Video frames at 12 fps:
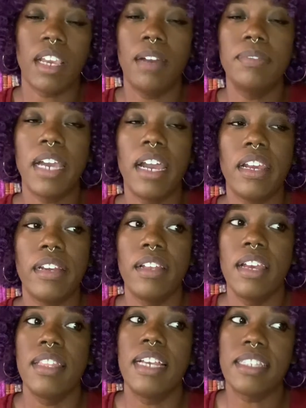tired.
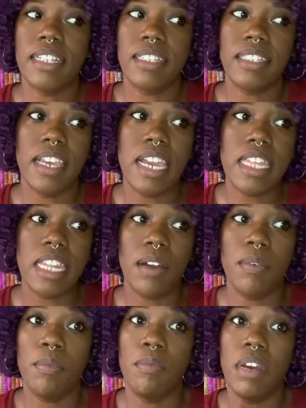That's not to say that
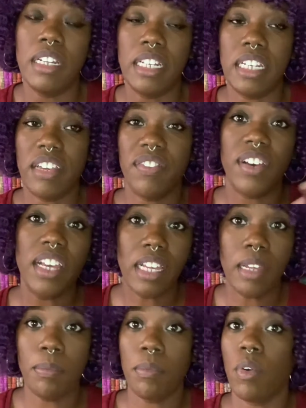I'm ready to give up